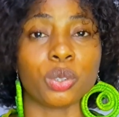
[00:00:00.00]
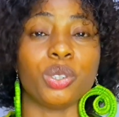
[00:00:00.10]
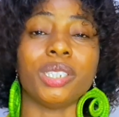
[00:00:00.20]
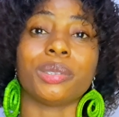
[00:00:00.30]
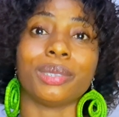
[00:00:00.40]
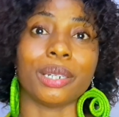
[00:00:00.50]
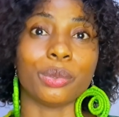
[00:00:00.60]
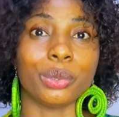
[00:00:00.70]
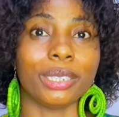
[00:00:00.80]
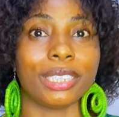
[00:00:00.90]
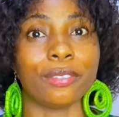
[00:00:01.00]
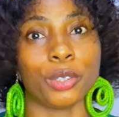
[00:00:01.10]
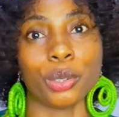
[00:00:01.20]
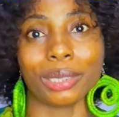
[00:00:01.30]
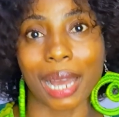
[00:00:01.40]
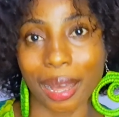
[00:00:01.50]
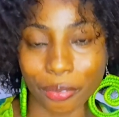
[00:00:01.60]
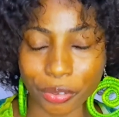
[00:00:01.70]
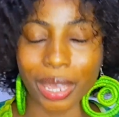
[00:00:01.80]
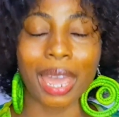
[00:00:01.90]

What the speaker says: So you need to download it if you don't have.